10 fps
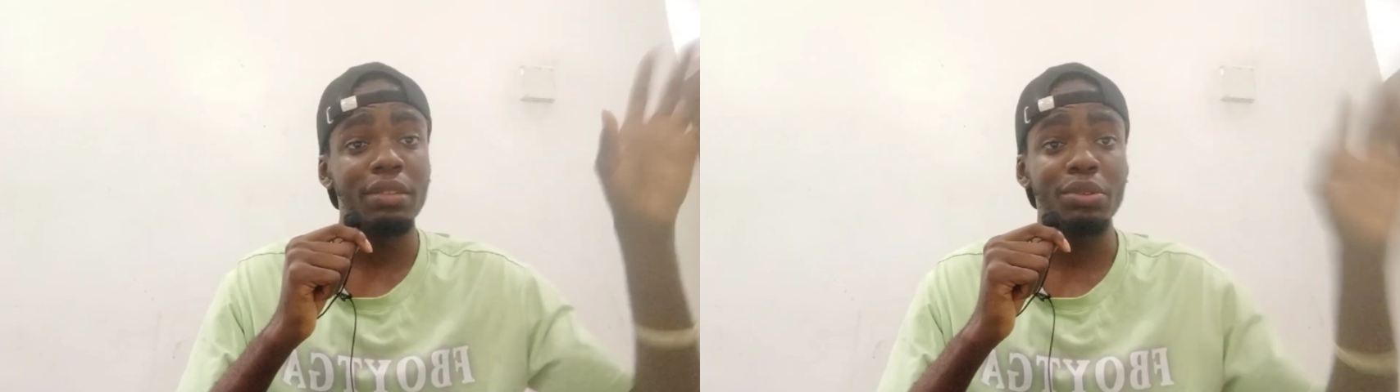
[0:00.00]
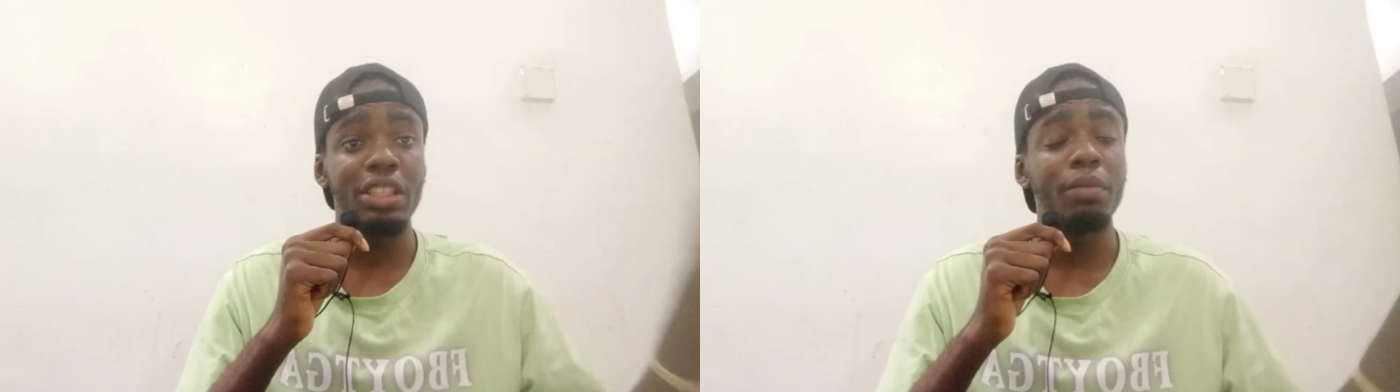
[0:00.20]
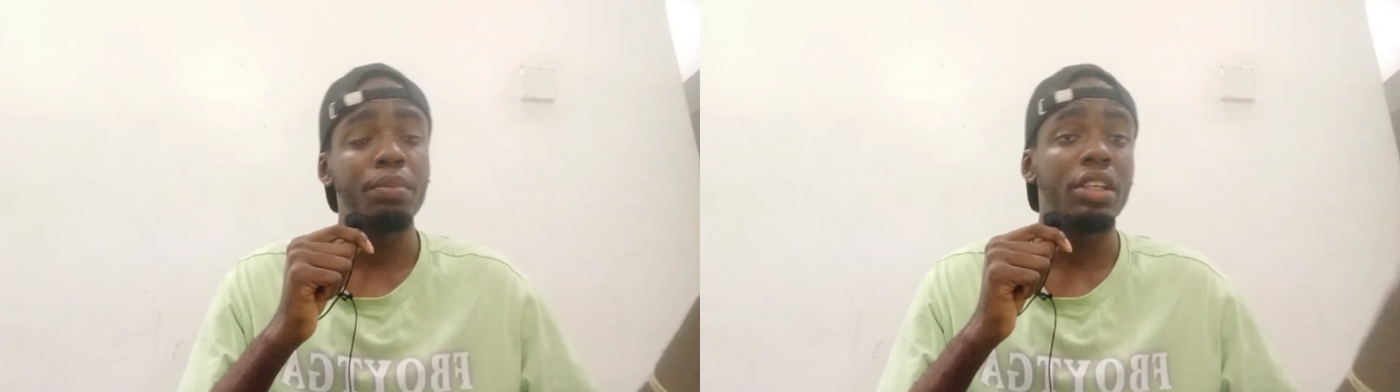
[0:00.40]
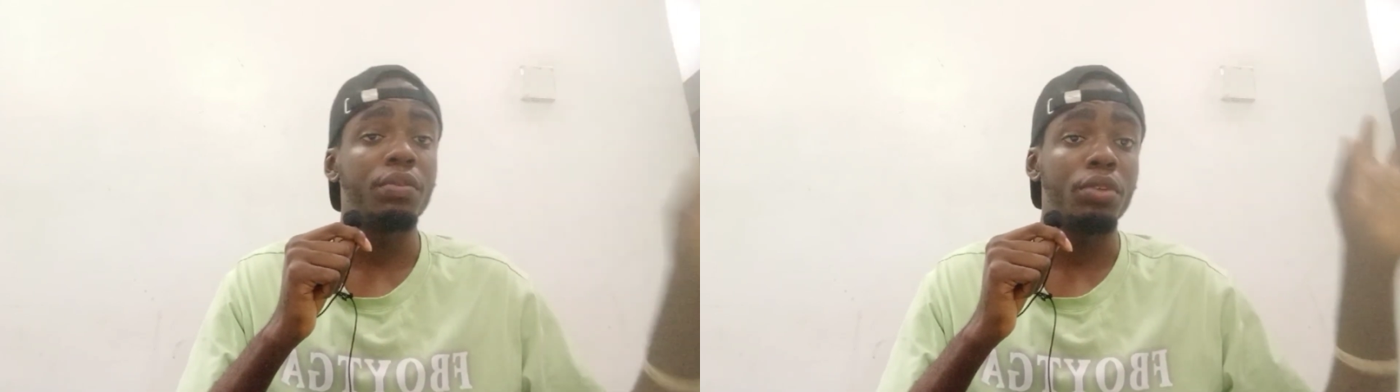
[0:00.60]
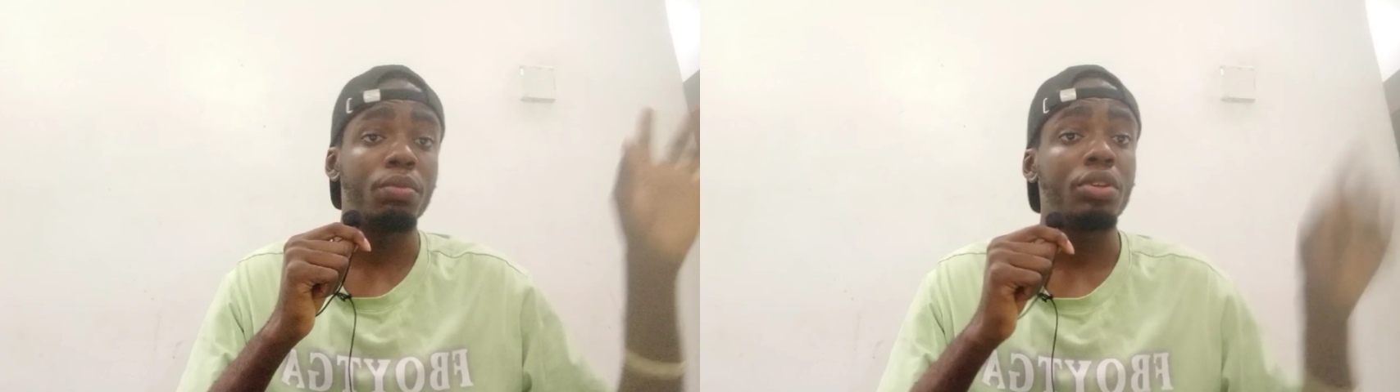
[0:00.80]
to 10 p.m.
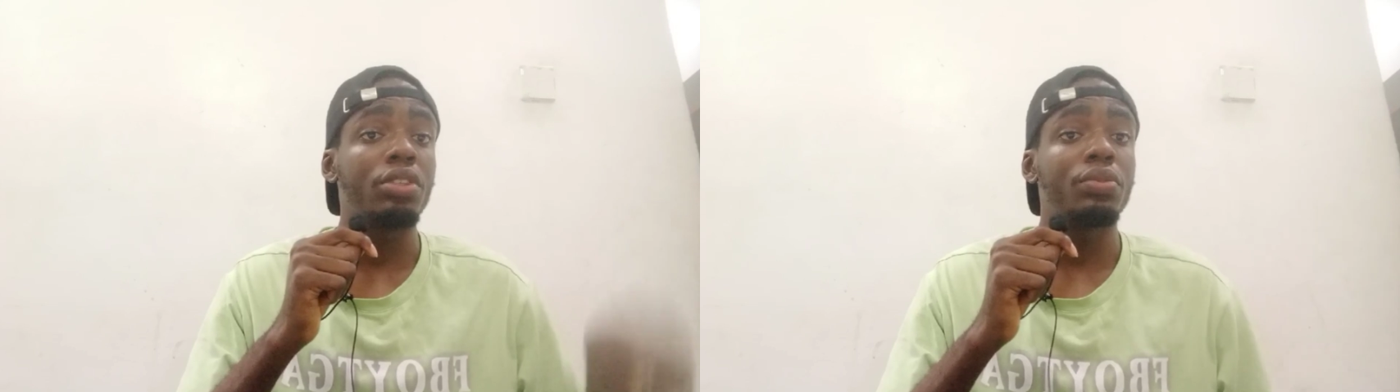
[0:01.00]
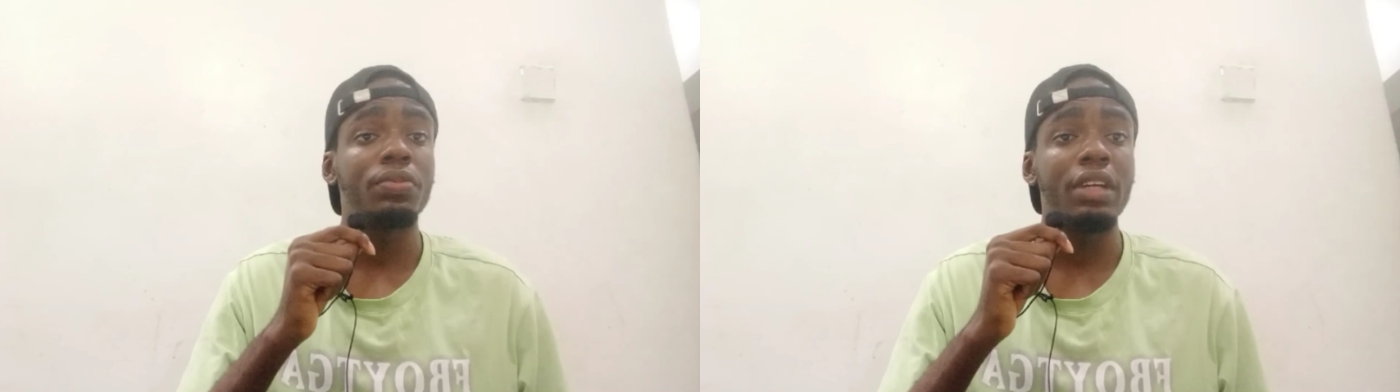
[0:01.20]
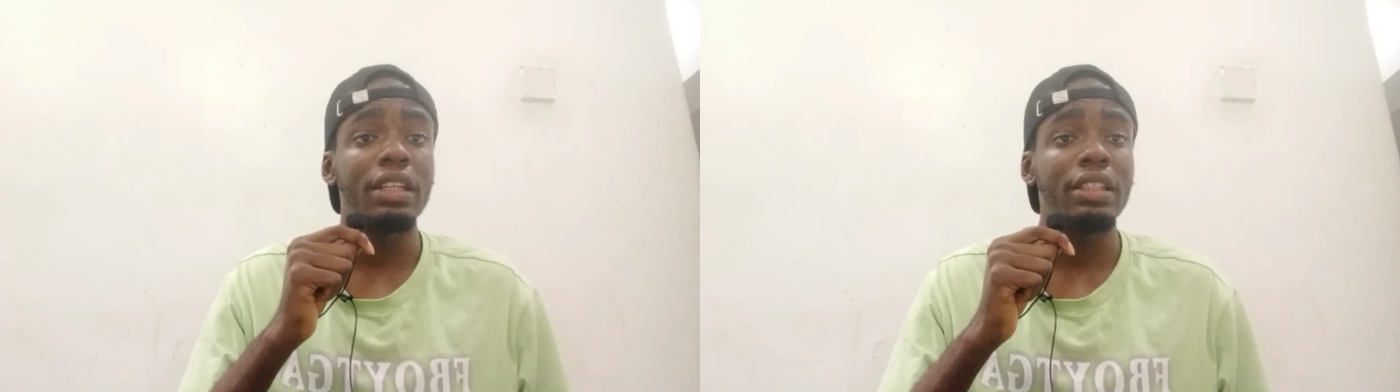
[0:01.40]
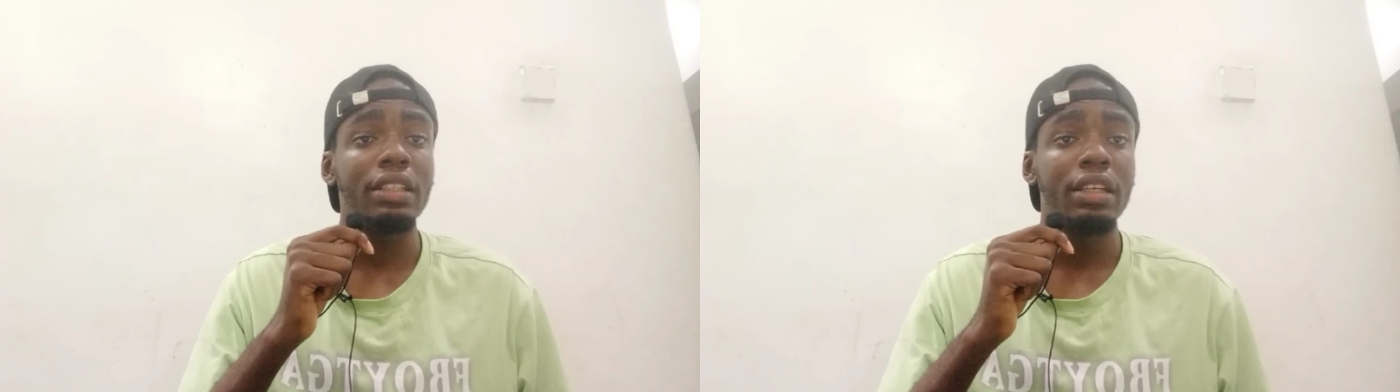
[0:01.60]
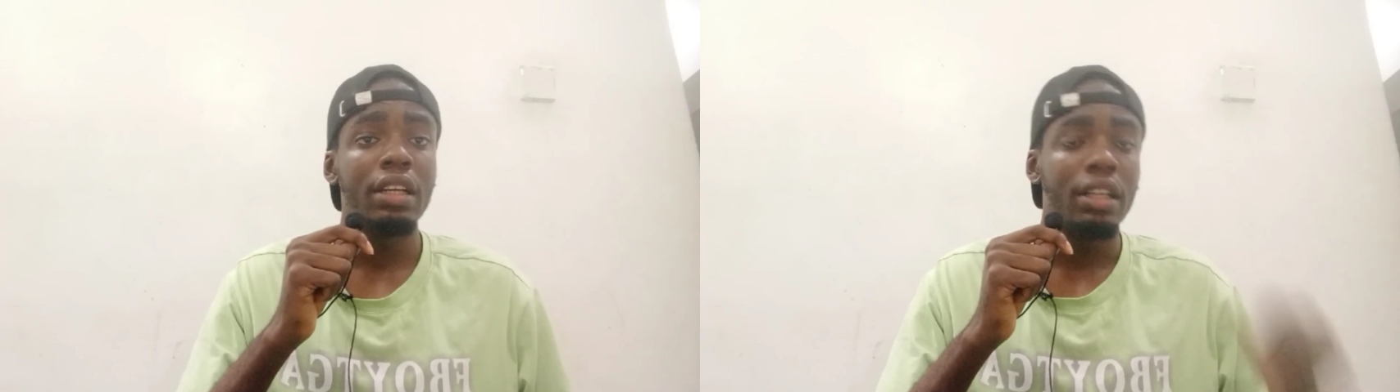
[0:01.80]
from Monday to Friday.